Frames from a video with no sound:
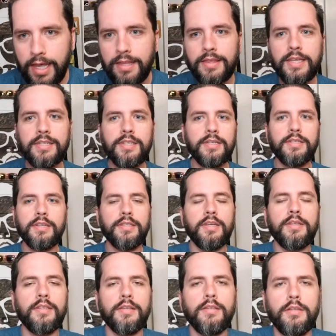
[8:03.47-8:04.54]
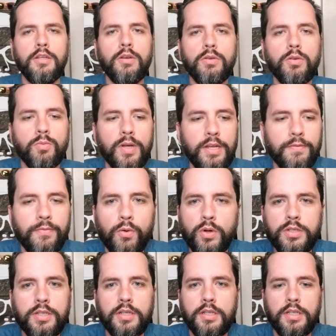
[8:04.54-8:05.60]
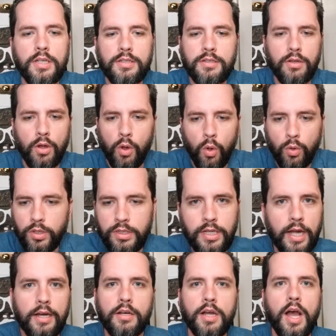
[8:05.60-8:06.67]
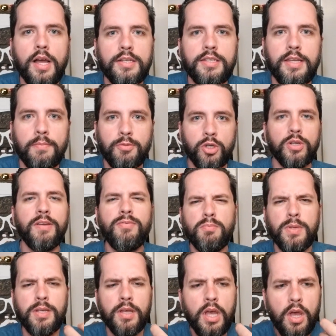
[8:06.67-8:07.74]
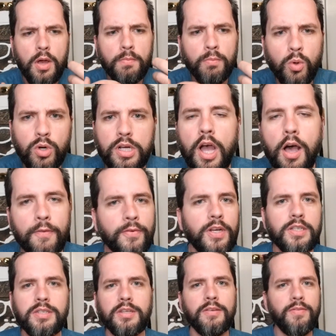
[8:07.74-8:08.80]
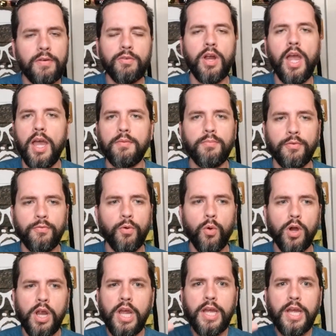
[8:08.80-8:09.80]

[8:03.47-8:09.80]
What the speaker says: This is, you know, you're reinforcing this whole entire concept. You're giving me more confidence than I've ever had before